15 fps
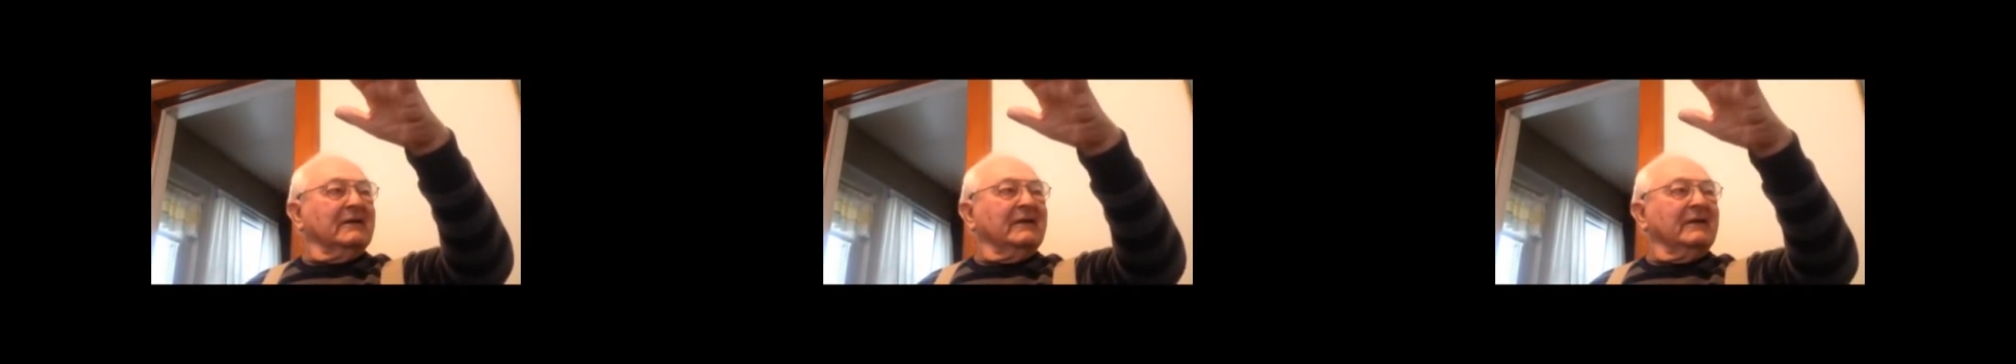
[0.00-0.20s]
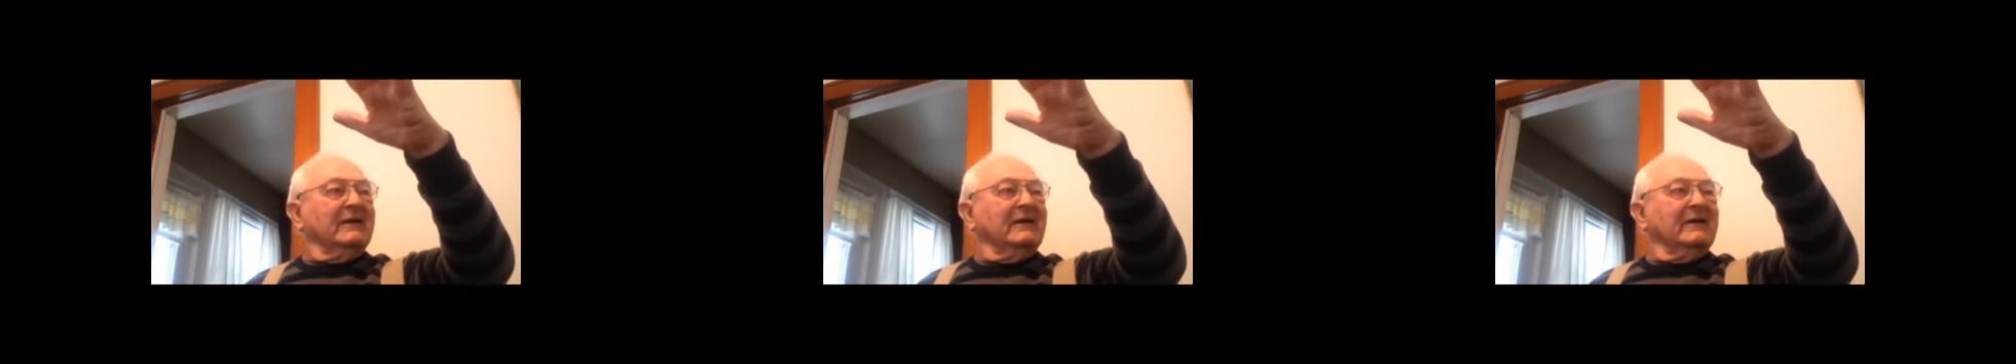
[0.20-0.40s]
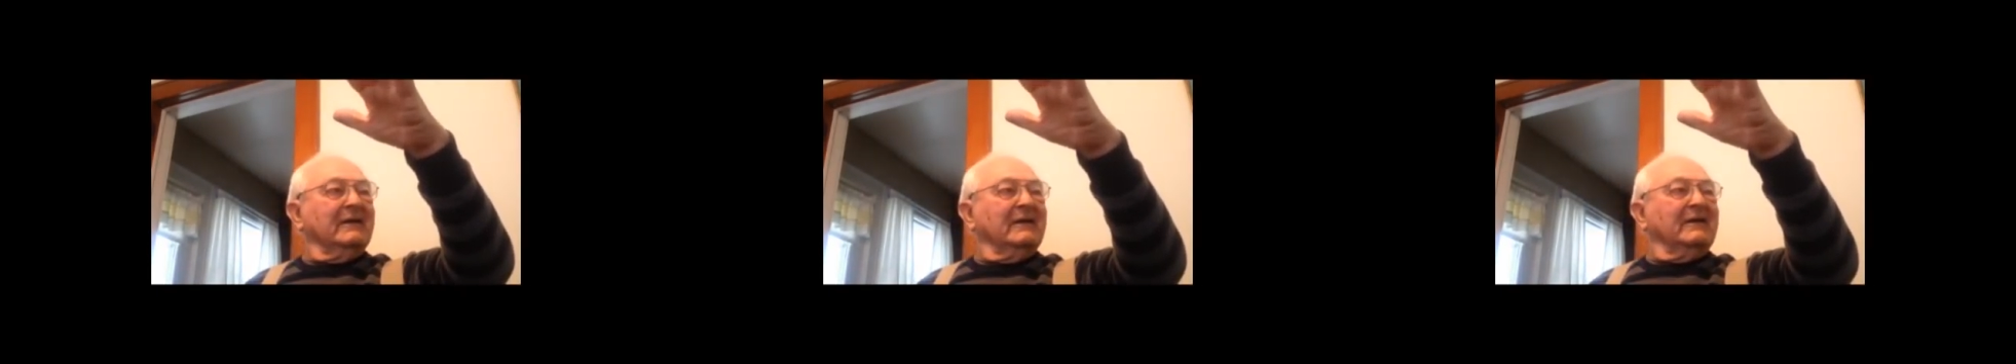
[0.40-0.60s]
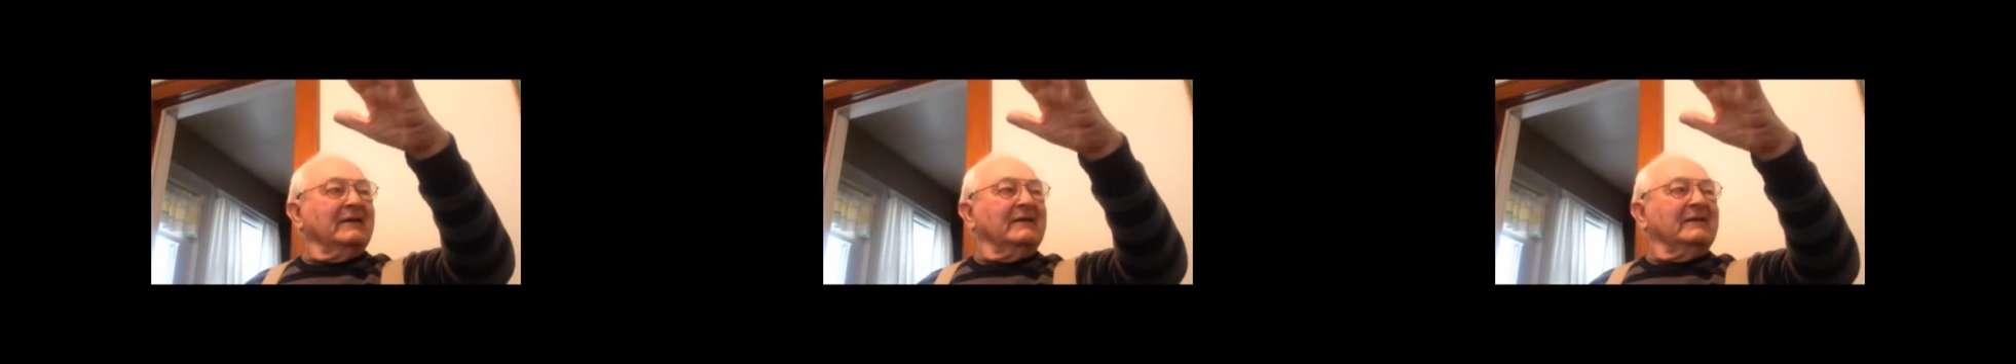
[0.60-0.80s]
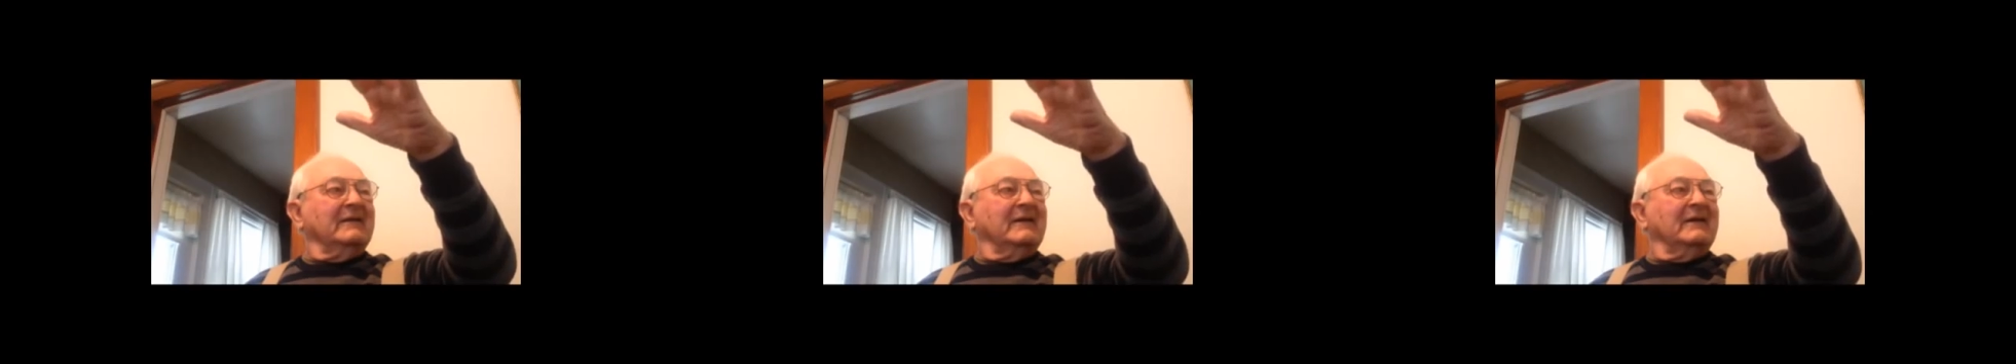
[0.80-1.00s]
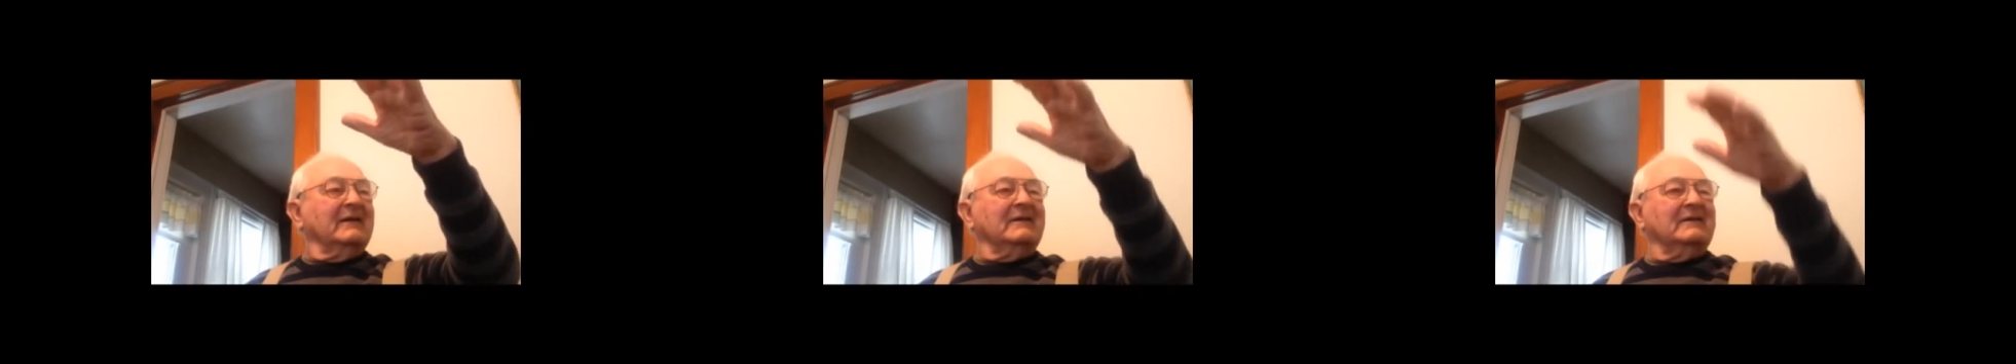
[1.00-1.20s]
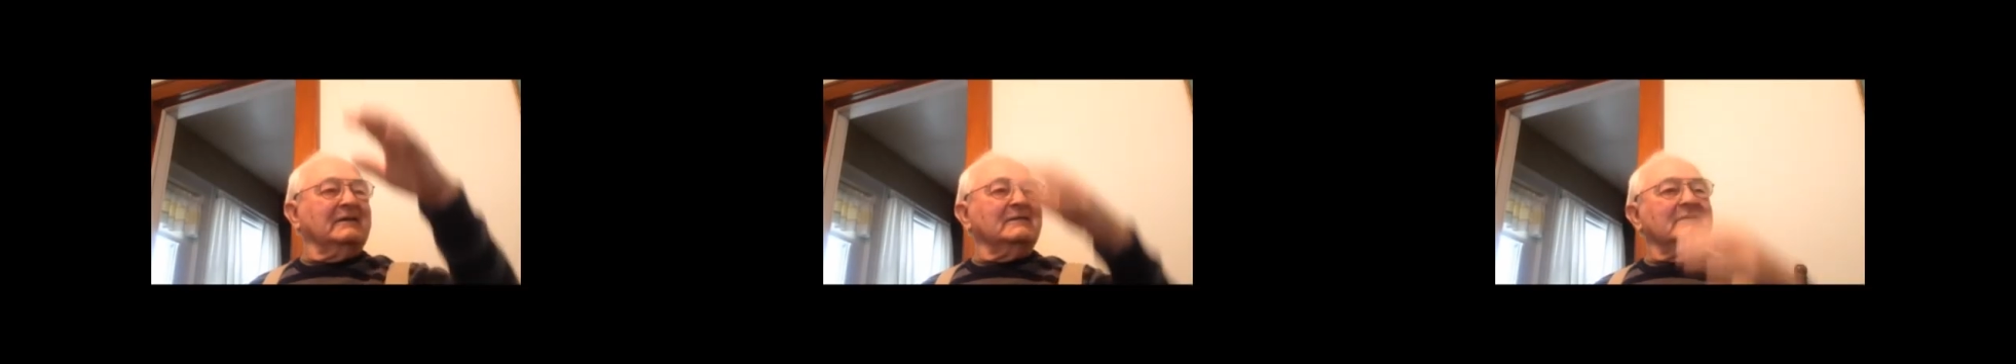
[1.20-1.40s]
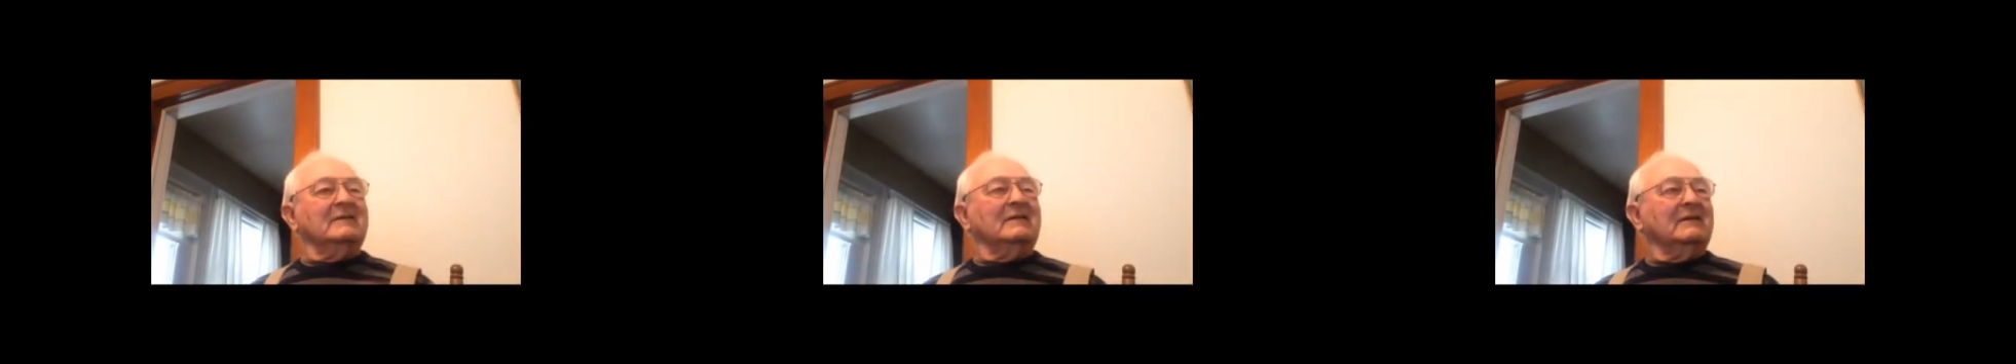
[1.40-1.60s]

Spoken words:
And